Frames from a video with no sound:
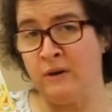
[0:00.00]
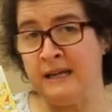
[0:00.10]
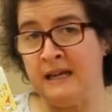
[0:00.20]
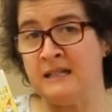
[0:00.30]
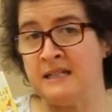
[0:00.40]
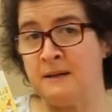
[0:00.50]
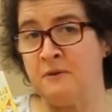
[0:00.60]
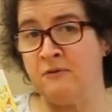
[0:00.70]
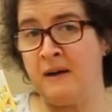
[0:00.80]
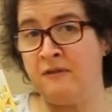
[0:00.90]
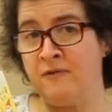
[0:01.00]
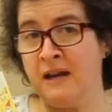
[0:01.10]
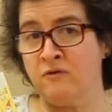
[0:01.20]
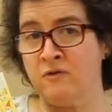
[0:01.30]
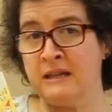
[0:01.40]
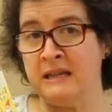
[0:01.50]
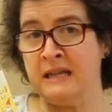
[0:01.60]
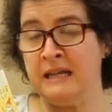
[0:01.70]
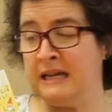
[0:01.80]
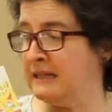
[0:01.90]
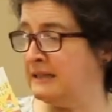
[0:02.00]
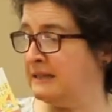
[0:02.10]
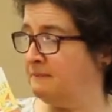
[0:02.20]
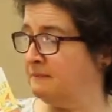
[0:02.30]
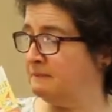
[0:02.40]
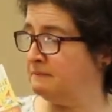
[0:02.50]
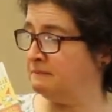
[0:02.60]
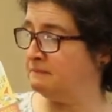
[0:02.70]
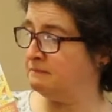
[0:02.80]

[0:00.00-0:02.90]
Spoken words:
enjoying some of my favorite things.